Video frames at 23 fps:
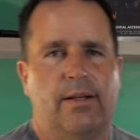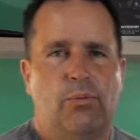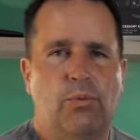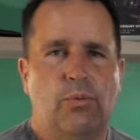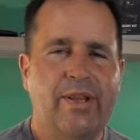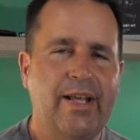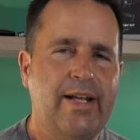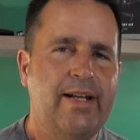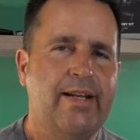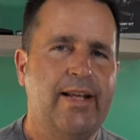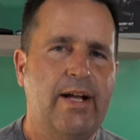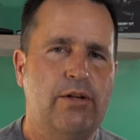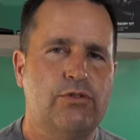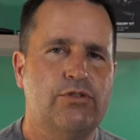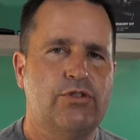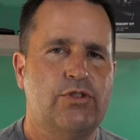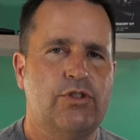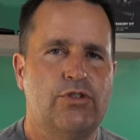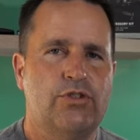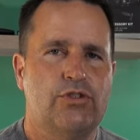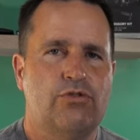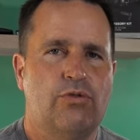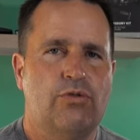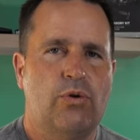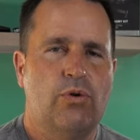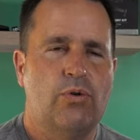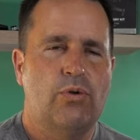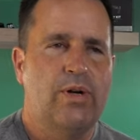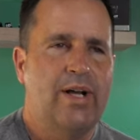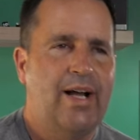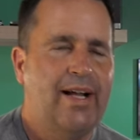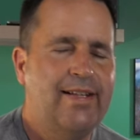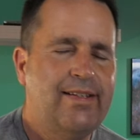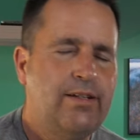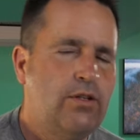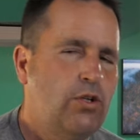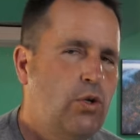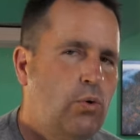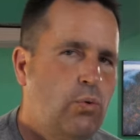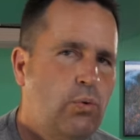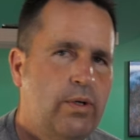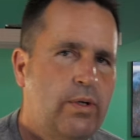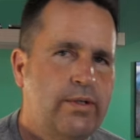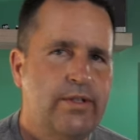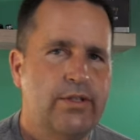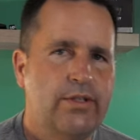When they announced this drone, I didn't know
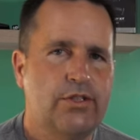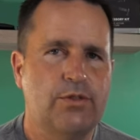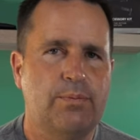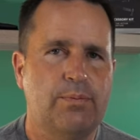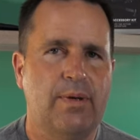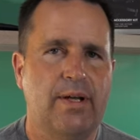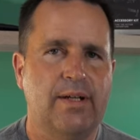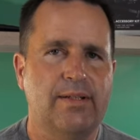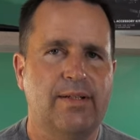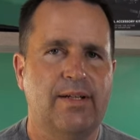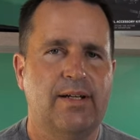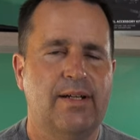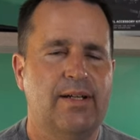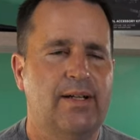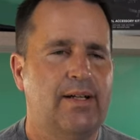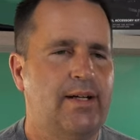what to expect.